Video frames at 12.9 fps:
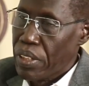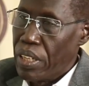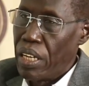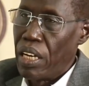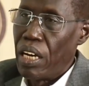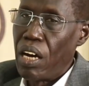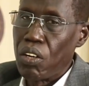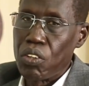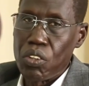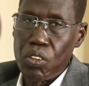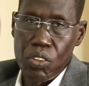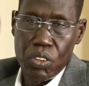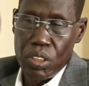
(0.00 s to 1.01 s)

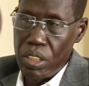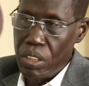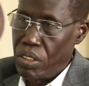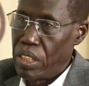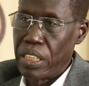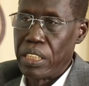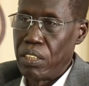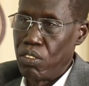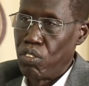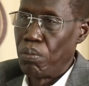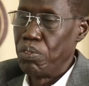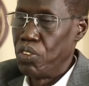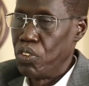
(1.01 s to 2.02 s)
across the sectors,
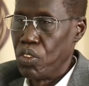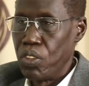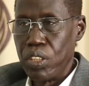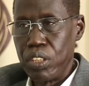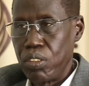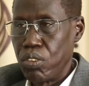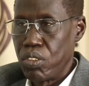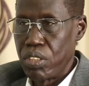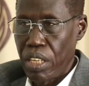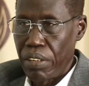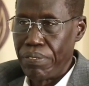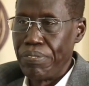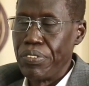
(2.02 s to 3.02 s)
from students to
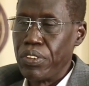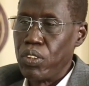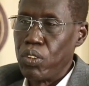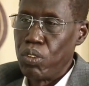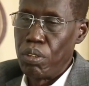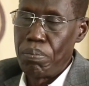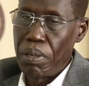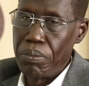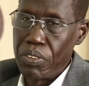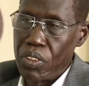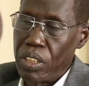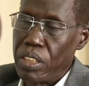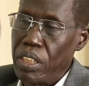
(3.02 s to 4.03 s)
staff to the
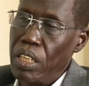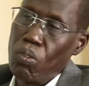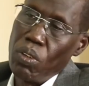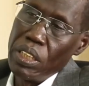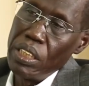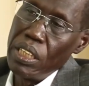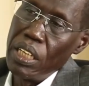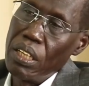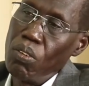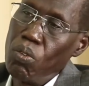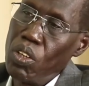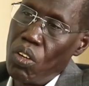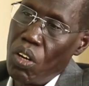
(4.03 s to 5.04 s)
public sector. And what
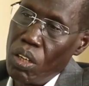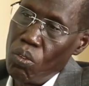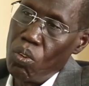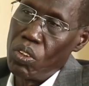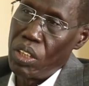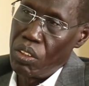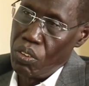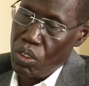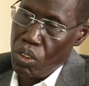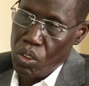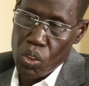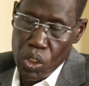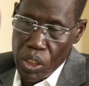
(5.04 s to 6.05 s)
we got was
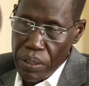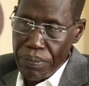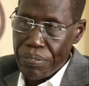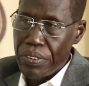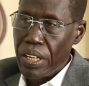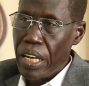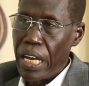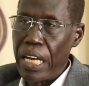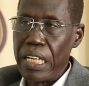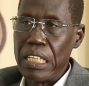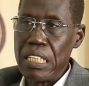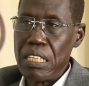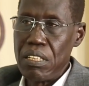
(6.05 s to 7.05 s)
actually good.
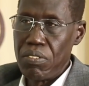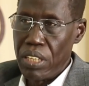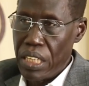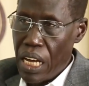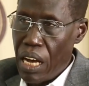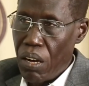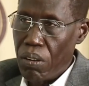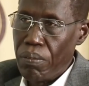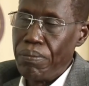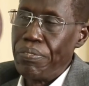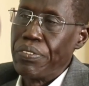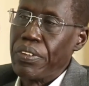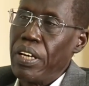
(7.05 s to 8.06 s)
And even now,
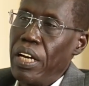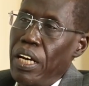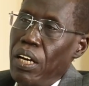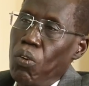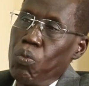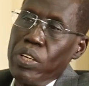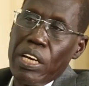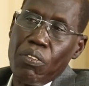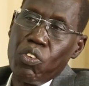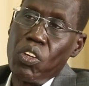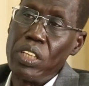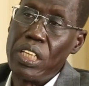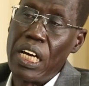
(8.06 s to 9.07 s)
we have
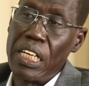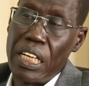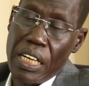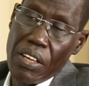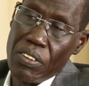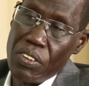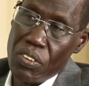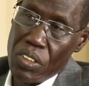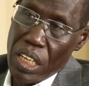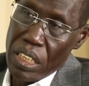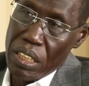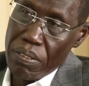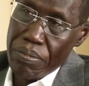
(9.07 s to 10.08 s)
not done another
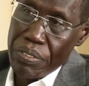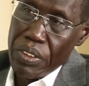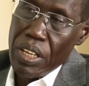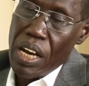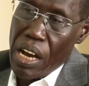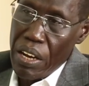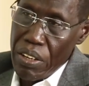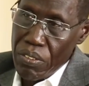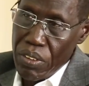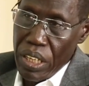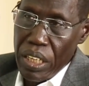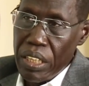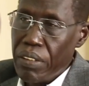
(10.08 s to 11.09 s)
study.
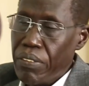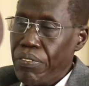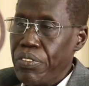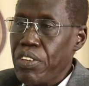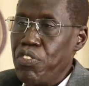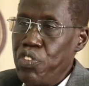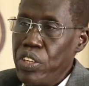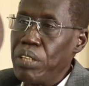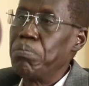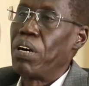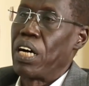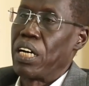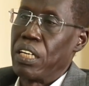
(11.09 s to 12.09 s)
However, the
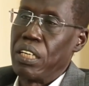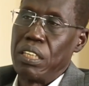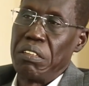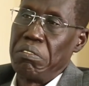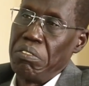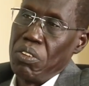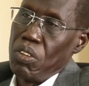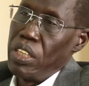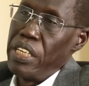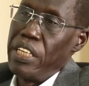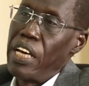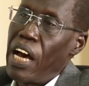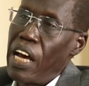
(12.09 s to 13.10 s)
feedback
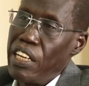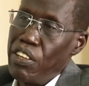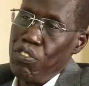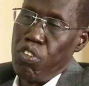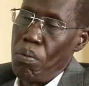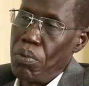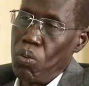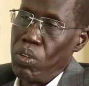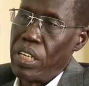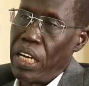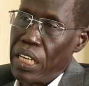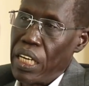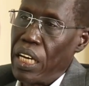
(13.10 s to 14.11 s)
in an informal
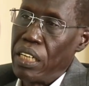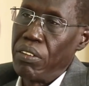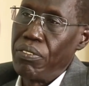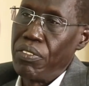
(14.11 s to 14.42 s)
way I get